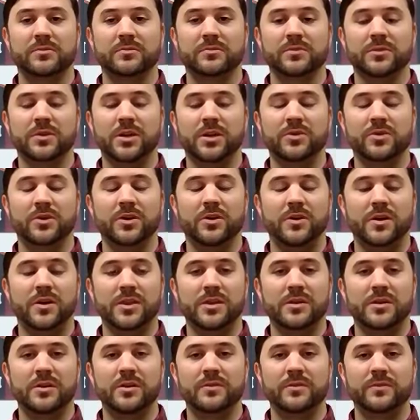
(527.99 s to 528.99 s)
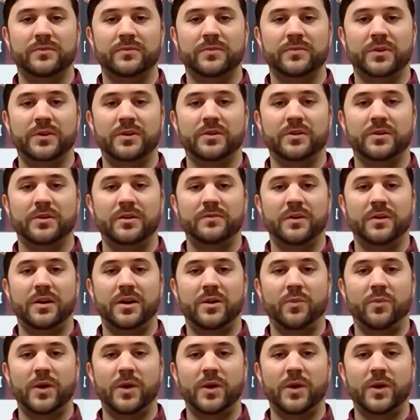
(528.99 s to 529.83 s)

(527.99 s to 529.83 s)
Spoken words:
logo on the footer of our